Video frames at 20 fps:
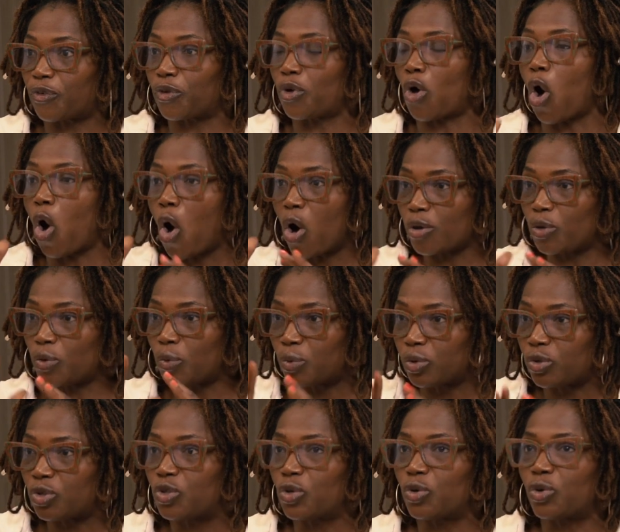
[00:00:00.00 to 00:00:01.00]
for you. All you will
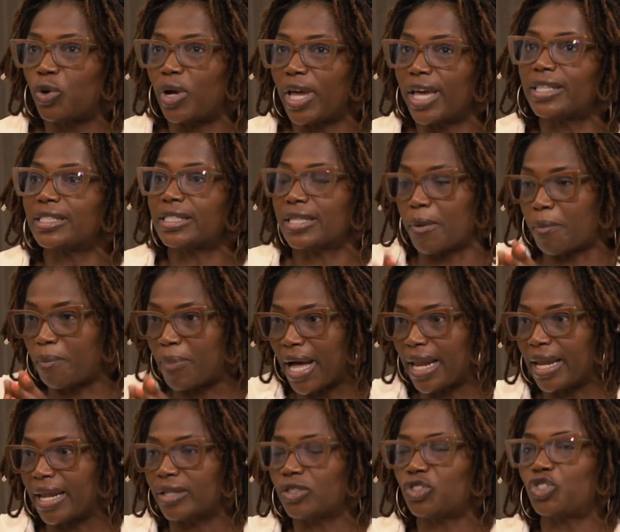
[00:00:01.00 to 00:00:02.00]
do, it's a
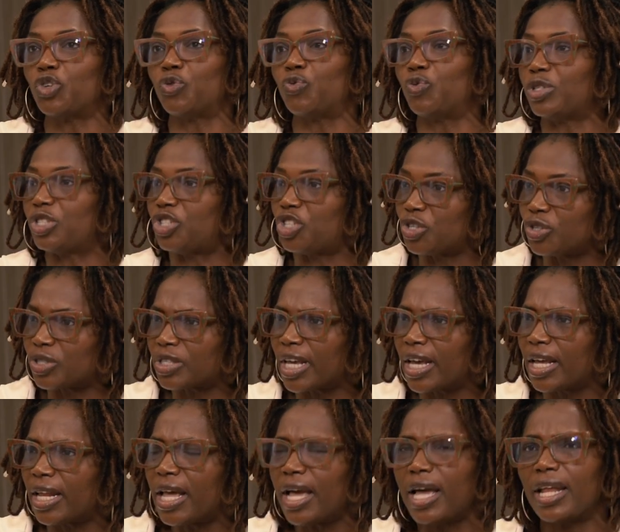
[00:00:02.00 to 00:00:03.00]
balance. You reduce
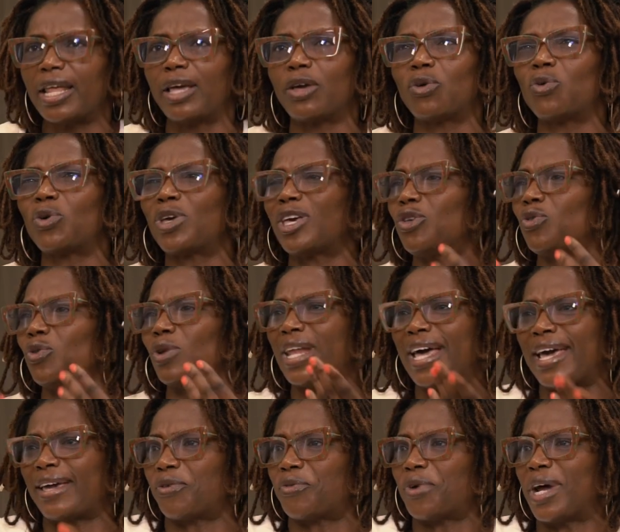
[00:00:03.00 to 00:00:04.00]
it. Like, okay, you
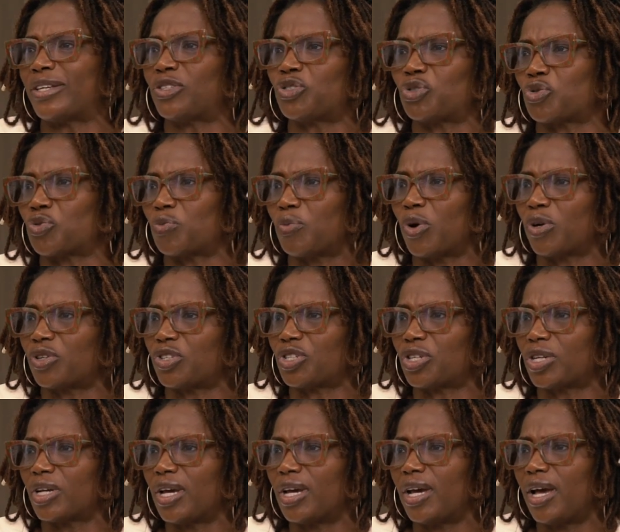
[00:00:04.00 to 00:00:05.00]
like rice too
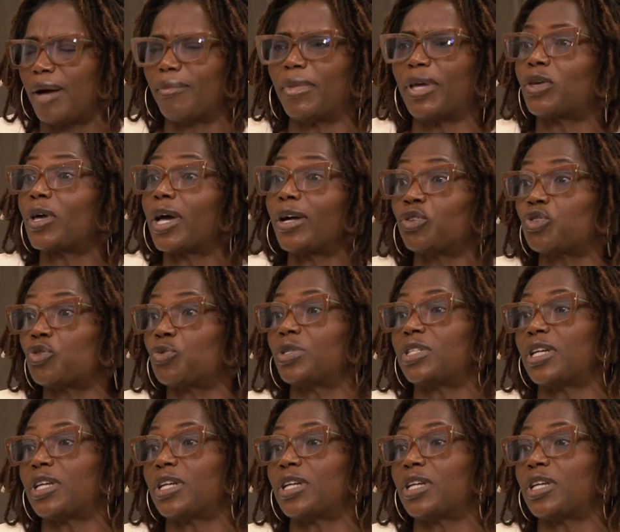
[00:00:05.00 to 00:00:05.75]
much. I'm like, you can't do